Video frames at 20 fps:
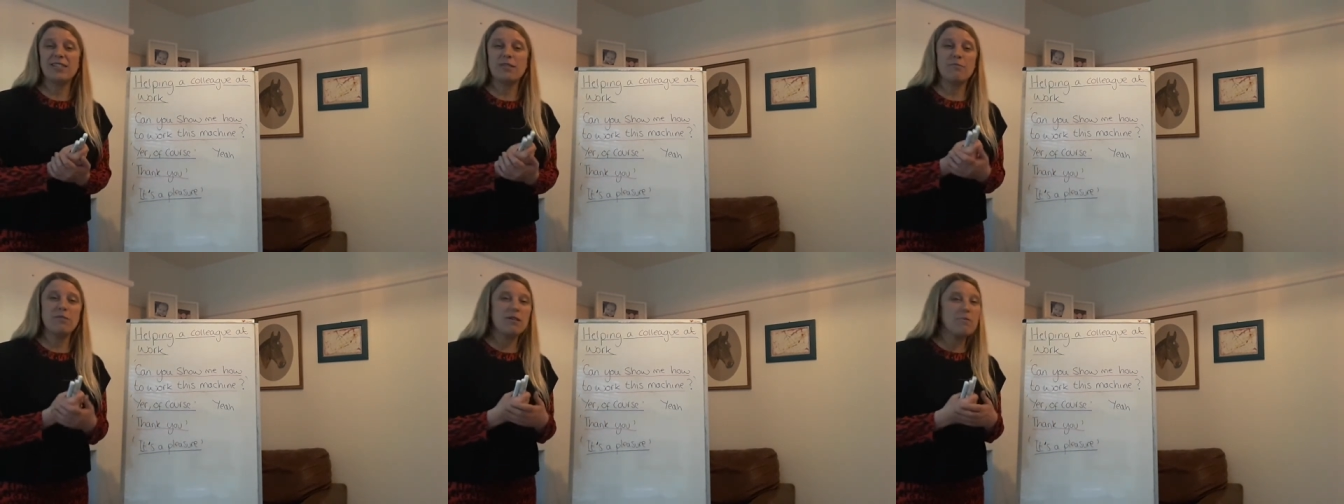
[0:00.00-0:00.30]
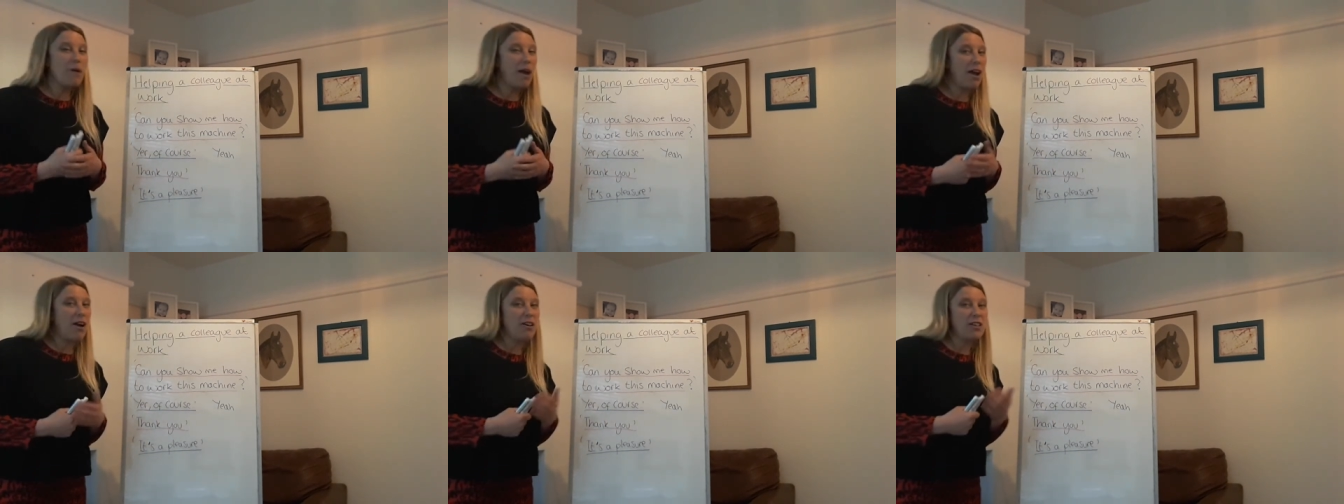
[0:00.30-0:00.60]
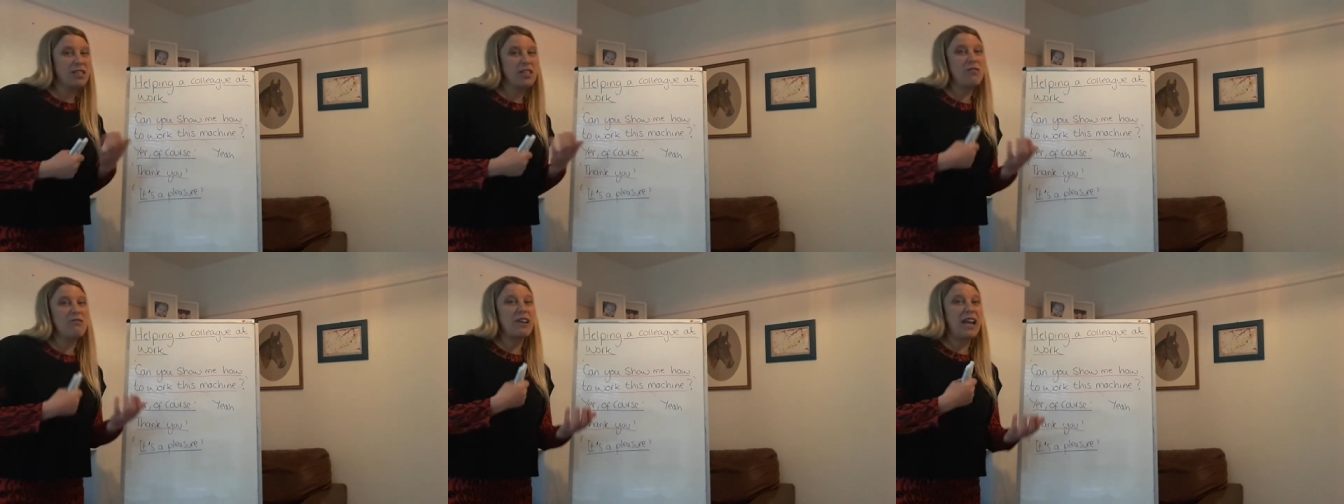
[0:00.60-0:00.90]
Somebody might
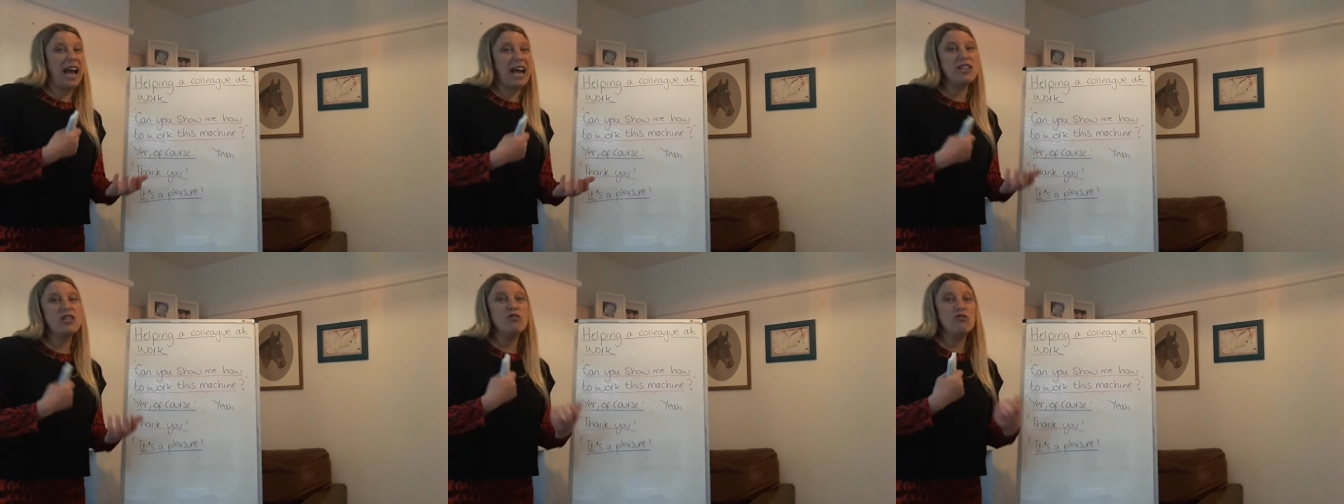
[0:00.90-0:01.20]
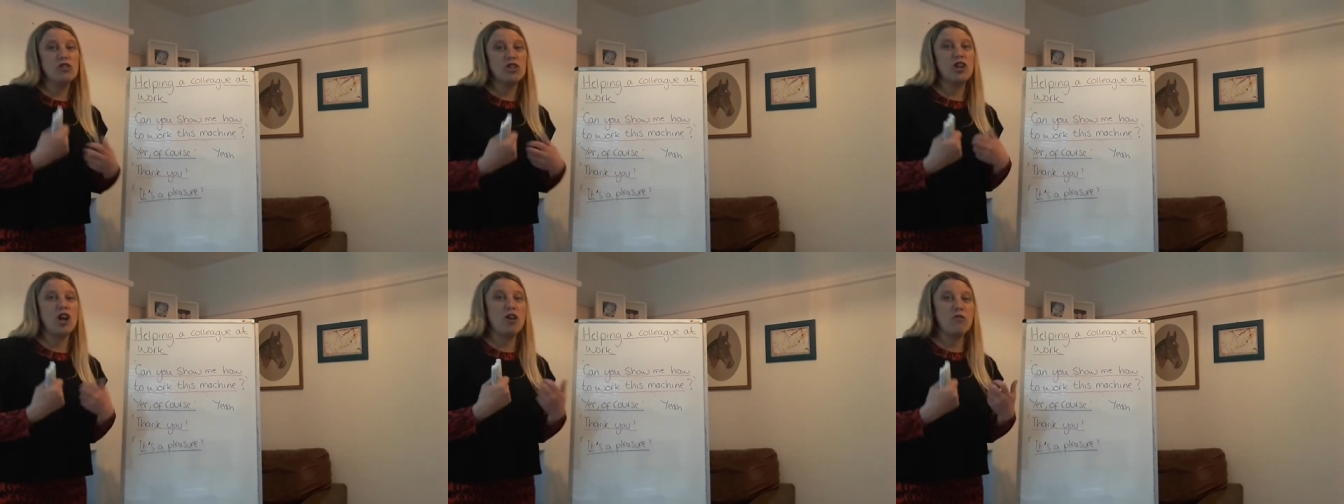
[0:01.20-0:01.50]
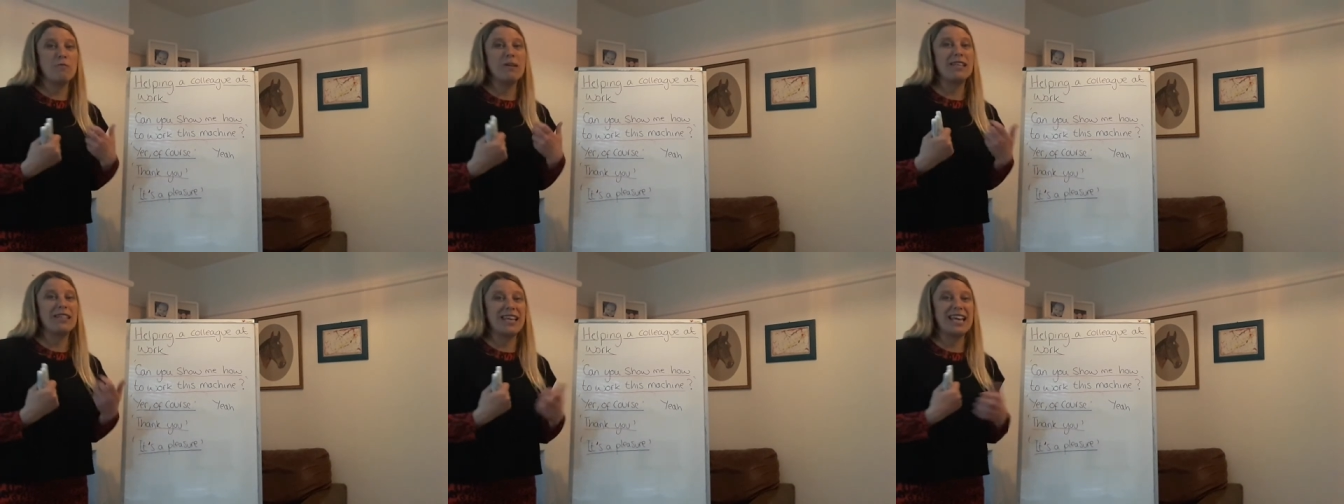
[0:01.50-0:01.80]
ask you, can you
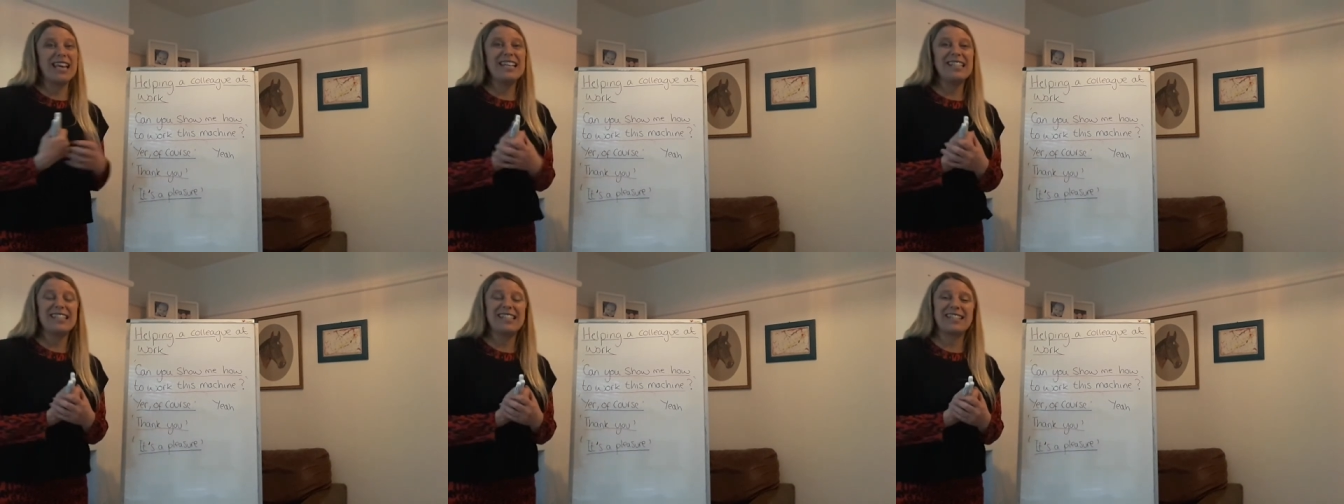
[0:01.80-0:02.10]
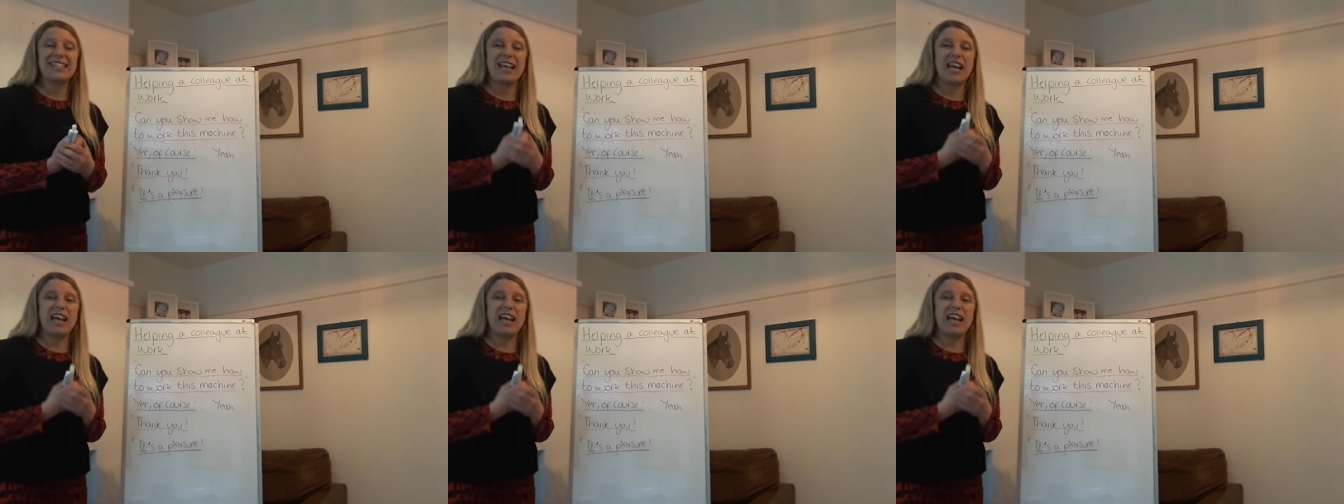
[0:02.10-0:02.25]
show me this?